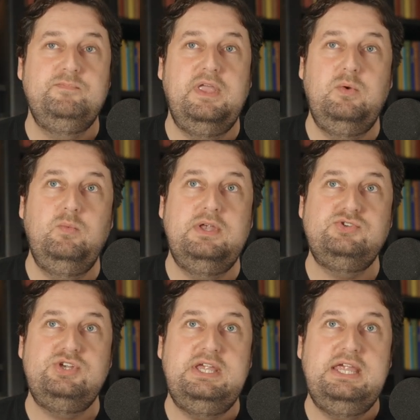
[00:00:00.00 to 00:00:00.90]
in
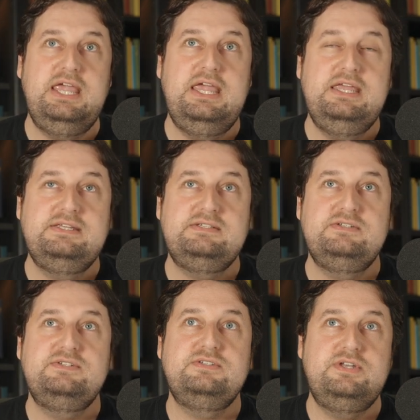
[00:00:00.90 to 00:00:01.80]
which he is
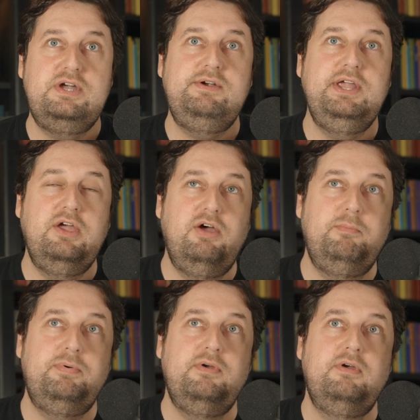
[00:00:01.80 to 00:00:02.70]
stirring
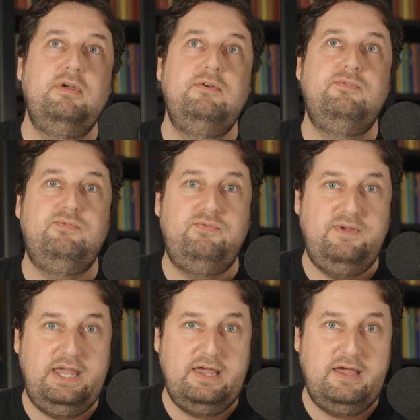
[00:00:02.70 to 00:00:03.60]
up
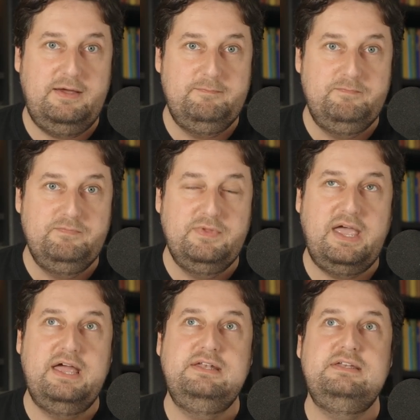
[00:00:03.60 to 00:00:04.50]
fear
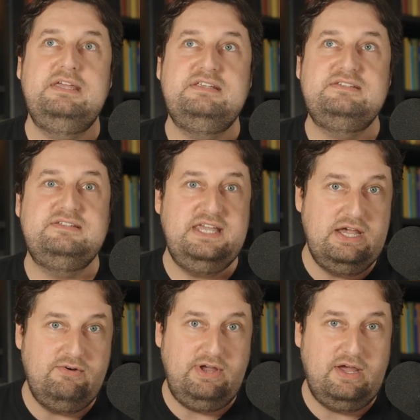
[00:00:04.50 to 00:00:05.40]
and
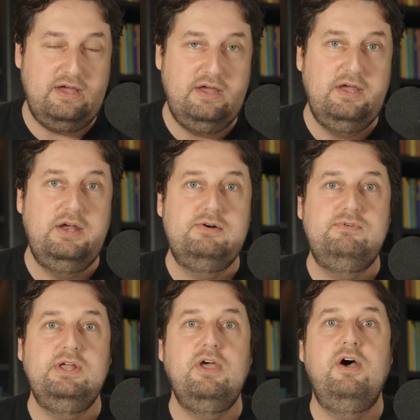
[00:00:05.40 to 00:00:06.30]
hysteria
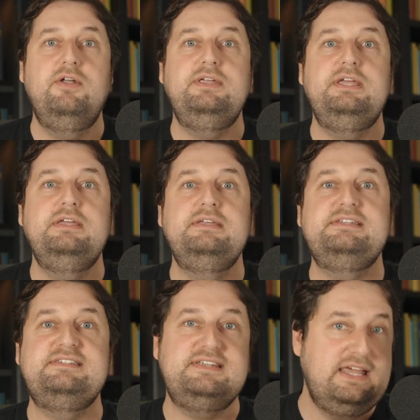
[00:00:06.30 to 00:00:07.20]
regarding
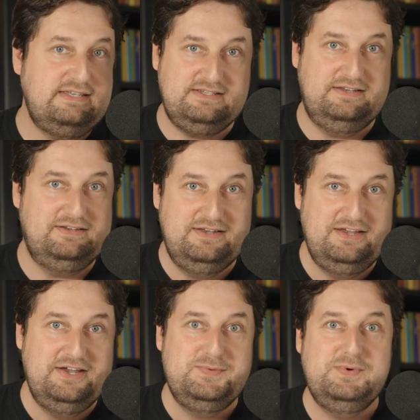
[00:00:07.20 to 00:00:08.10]
Satan,
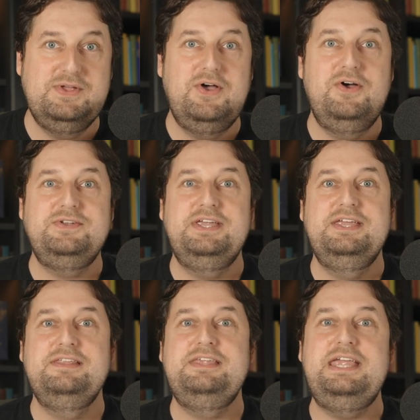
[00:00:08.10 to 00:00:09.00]

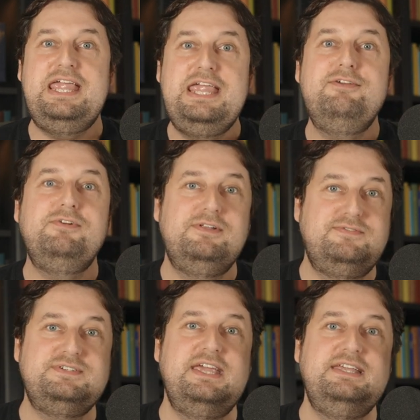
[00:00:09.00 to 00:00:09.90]
regarding the evil
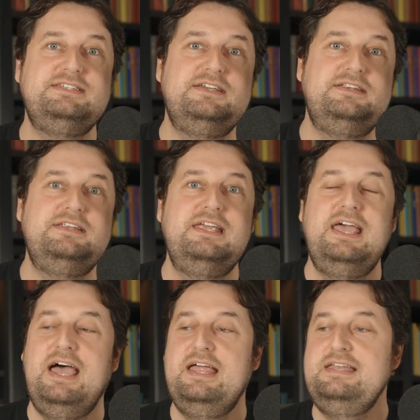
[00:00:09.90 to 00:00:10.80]
of Satan,
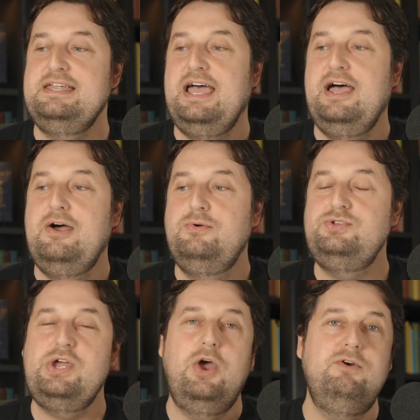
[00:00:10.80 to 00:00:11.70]
and how
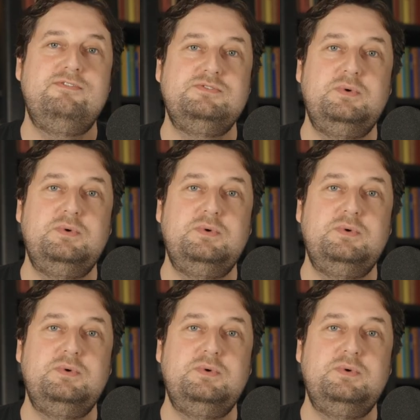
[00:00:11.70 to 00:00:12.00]
Jehovah's